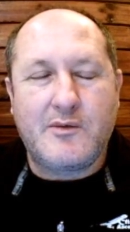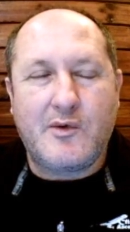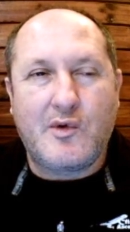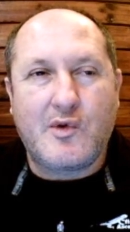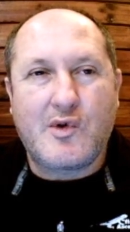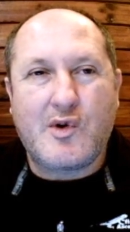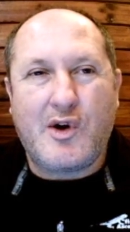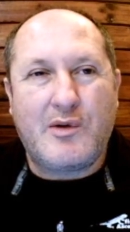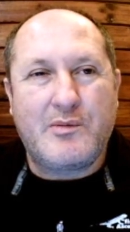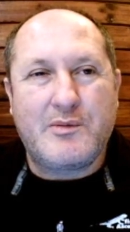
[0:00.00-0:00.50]

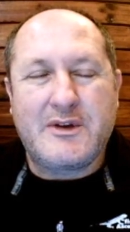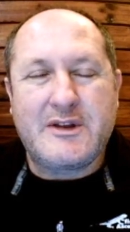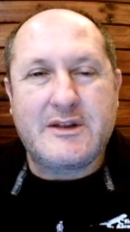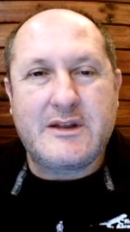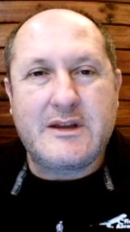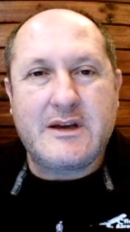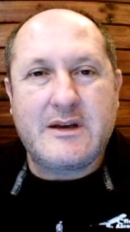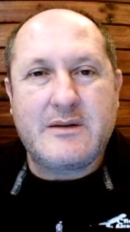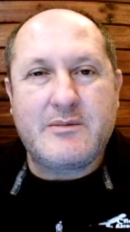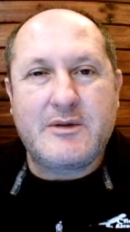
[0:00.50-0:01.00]
or comment
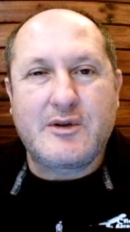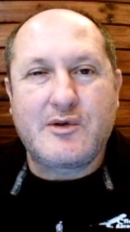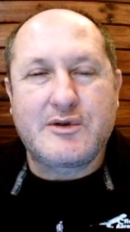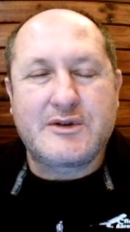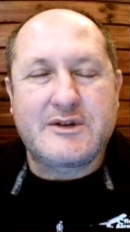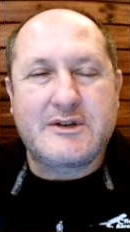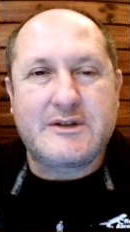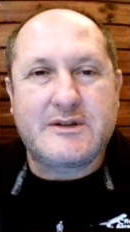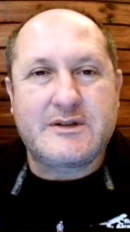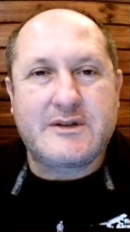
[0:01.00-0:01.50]
there
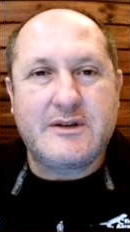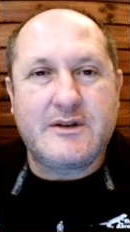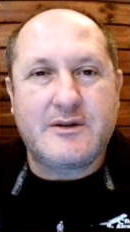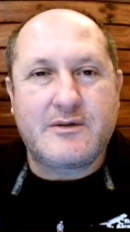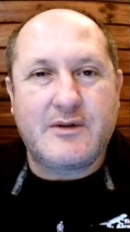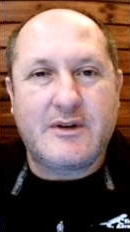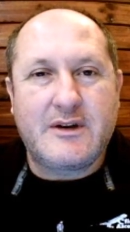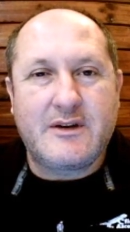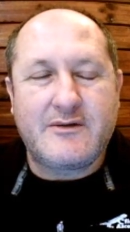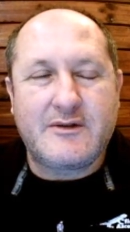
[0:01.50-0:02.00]
because it's
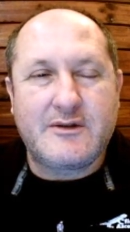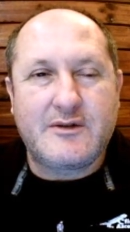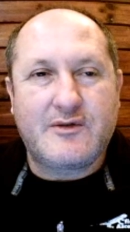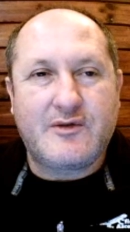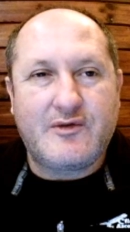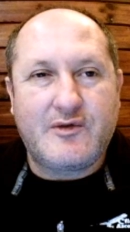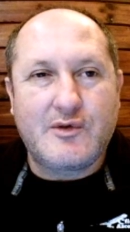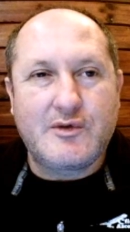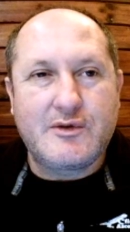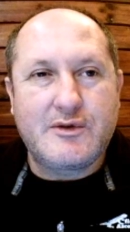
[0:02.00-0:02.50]
irrelevant
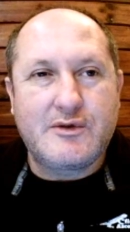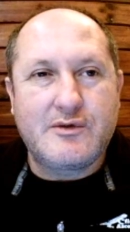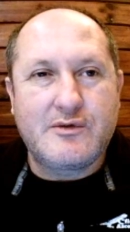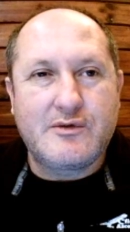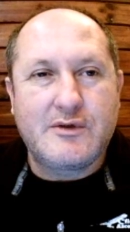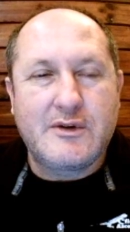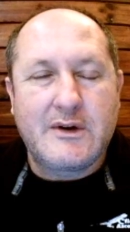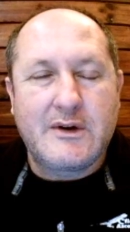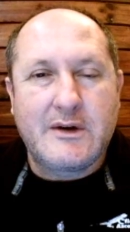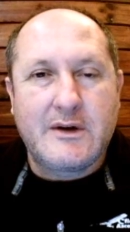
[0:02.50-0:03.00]
for you.